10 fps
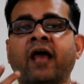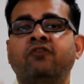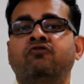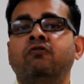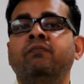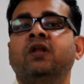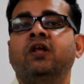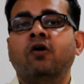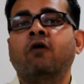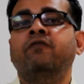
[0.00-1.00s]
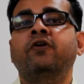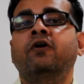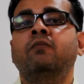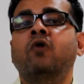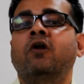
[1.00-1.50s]
actual meaning of the
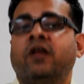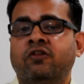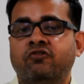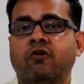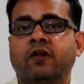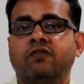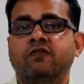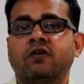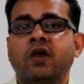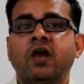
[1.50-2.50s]
term called insurance.